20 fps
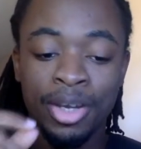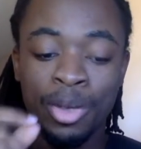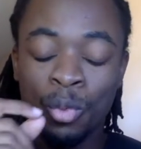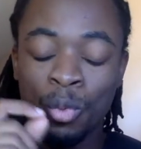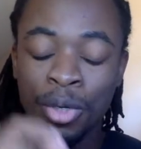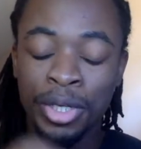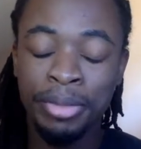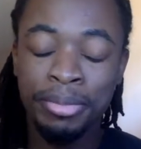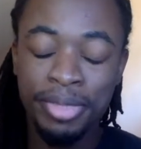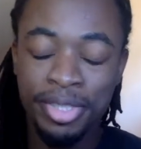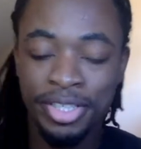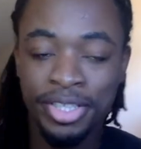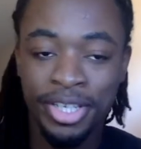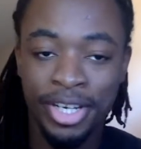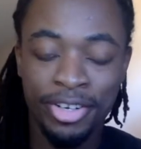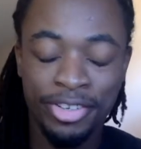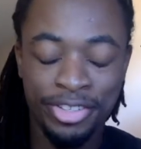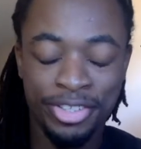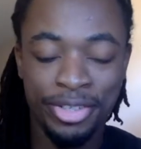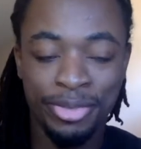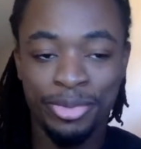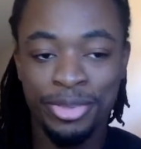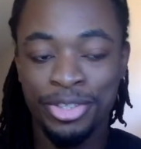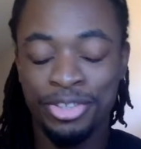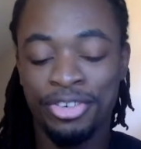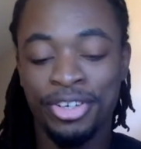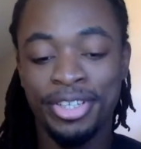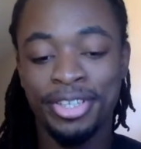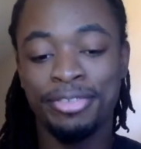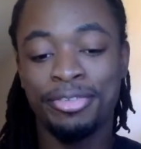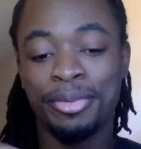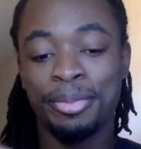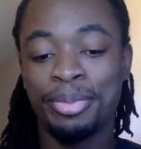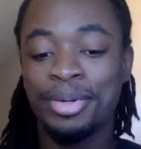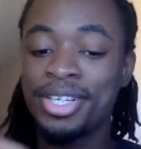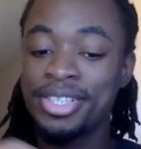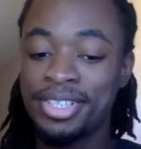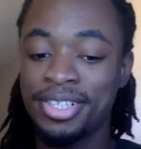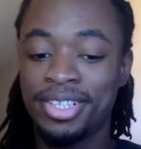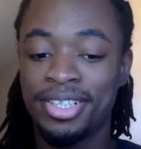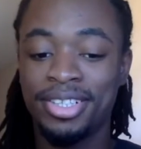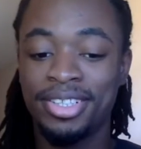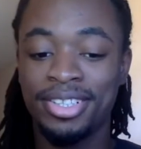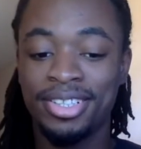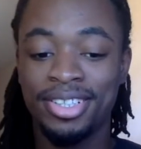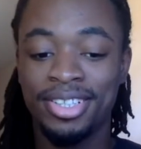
when Mr. Garrison was running for president,